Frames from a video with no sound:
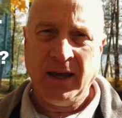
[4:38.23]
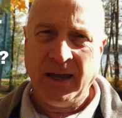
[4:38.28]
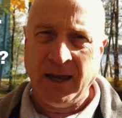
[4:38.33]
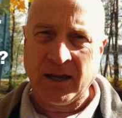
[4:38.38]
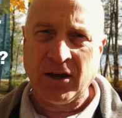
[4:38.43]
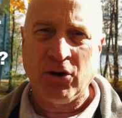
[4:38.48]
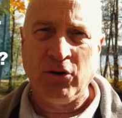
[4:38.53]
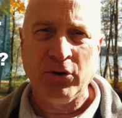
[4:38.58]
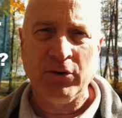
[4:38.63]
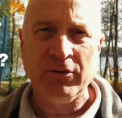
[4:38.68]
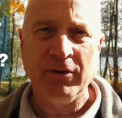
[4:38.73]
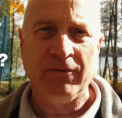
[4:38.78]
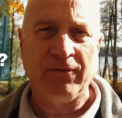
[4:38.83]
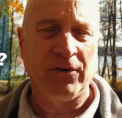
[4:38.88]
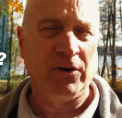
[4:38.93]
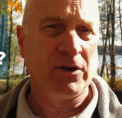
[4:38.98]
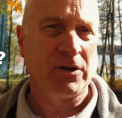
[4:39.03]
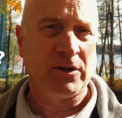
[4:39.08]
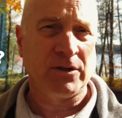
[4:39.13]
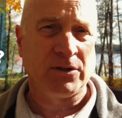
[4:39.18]
It could
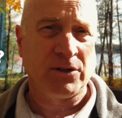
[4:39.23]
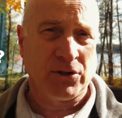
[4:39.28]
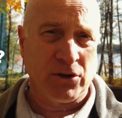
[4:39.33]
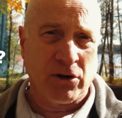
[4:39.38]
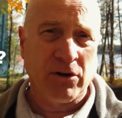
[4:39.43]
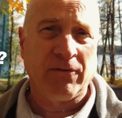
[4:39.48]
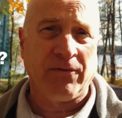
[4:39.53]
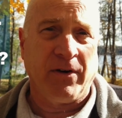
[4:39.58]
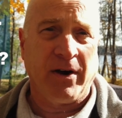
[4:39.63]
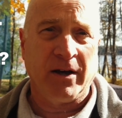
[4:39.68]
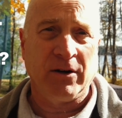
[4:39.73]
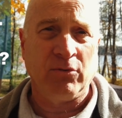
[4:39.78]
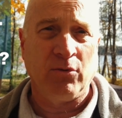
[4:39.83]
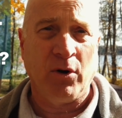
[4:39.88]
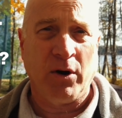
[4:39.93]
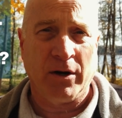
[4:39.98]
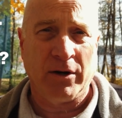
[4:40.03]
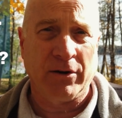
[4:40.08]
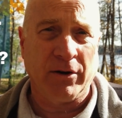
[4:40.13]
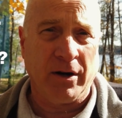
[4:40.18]
refer to certified
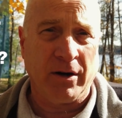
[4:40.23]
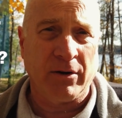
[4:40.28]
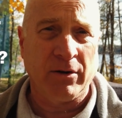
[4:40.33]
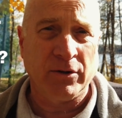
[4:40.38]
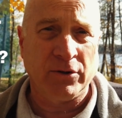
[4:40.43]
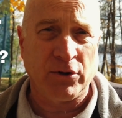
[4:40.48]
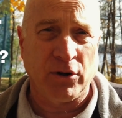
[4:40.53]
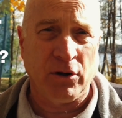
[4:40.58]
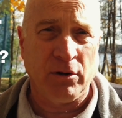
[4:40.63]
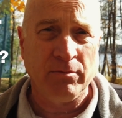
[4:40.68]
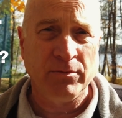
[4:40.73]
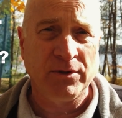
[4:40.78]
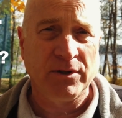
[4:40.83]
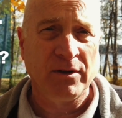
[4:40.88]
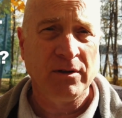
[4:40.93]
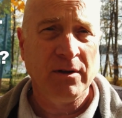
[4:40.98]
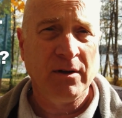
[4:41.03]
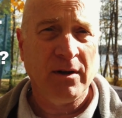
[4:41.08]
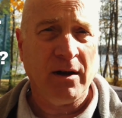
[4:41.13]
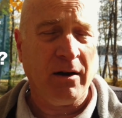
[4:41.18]
water aerodromes,